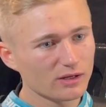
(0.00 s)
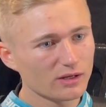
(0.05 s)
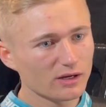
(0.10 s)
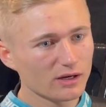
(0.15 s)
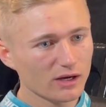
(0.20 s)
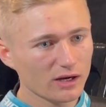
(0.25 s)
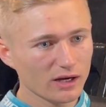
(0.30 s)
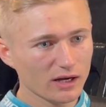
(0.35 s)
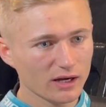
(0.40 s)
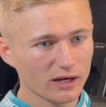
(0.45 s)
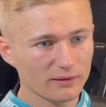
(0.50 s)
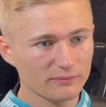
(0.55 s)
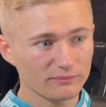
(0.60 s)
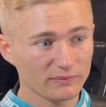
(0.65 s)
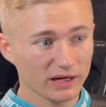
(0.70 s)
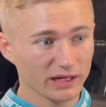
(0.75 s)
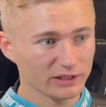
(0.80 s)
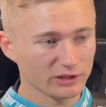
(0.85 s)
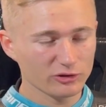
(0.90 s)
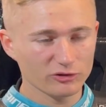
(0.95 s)

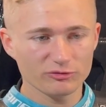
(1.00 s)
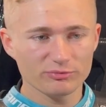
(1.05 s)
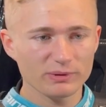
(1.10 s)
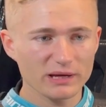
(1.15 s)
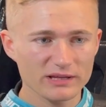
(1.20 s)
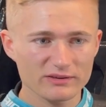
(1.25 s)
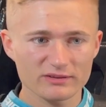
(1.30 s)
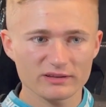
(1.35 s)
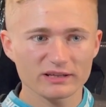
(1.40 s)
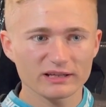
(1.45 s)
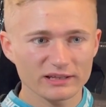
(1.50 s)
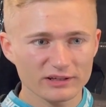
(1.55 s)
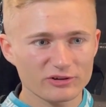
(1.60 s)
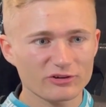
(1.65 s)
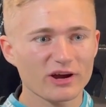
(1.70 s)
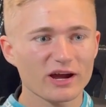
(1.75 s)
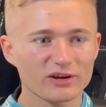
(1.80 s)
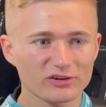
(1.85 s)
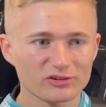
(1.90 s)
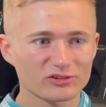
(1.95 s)
and you've basically
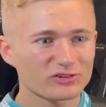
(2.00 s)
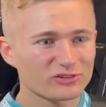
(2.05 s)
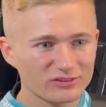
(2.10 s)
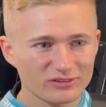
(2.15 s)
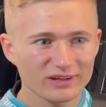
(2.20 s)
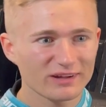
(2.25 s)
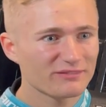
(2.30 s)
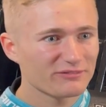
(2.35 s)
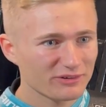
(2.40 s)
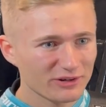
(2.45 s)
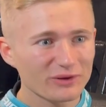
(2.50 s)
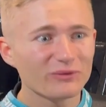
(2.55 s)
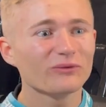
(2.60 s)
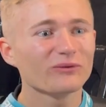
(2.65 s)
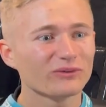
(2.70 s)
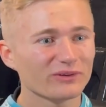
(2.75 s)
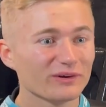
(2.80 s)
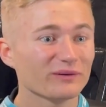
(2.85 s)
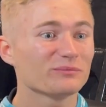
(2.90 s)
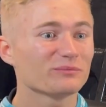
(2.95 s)
crashed every
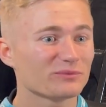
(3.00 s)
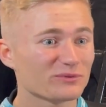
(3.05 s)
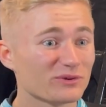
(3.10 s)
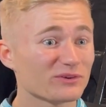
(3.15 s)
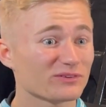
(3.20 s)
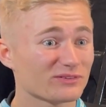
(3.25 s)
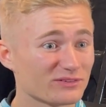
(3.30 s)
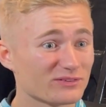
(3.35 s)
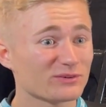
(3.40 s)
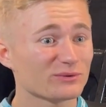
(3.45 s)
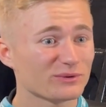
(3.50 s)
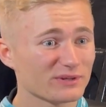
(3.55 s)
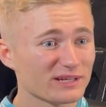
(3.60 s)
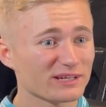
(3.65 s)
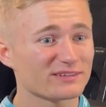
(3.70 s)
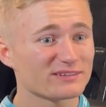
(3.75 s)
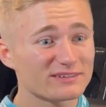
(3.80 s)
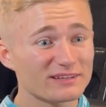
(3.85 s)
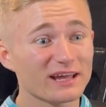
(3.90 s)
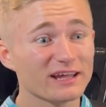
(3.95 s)
corner to an
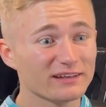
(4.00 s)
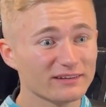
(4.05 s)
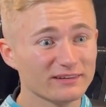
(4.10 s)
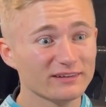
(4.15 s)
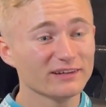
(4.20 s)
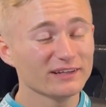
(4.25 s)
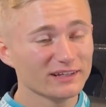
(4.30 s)
extent.